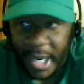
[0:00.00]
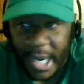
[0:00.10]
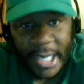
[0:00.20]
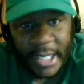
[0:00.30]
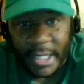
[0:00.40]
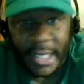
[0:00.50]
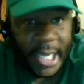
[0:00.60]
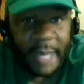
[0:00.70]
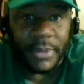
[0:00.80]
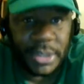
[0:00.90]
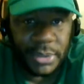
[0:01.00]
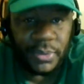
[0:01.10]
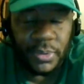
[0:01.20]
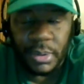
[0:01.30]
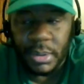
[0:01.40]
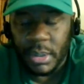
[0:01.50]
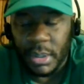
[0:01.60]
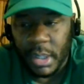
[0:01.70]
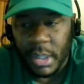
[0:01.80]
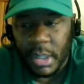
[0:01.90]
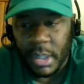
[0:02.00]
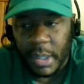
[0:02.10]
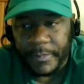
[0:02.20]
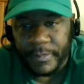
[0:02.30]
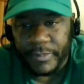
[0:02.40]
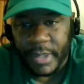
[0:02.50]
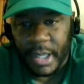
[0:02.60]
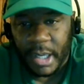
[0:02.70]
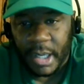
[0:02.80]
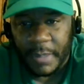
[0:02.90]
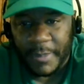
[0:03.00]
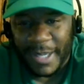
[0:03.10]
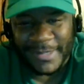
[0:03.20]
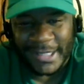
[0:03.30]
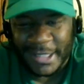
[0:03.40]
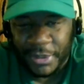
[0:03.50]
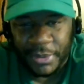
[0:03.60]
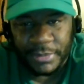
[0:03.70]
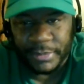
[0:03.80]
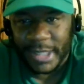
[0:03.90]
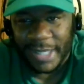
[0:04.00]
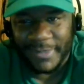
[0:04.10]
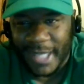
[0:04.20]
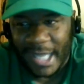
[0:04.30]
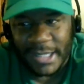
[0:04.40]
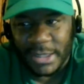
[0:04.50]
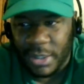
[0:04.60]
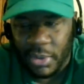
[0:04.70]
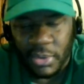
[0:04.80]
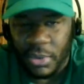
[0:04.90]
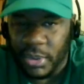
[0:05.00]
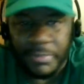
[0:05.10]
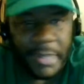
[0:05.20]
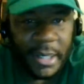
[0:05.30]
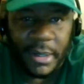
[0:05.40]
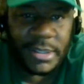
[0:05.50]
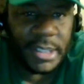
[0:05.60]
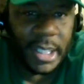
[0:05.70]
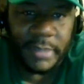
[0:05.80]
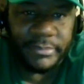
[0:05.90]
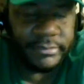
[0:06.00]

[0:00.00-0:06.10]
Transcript: by a game or two. I'm not sold on the Bears yet.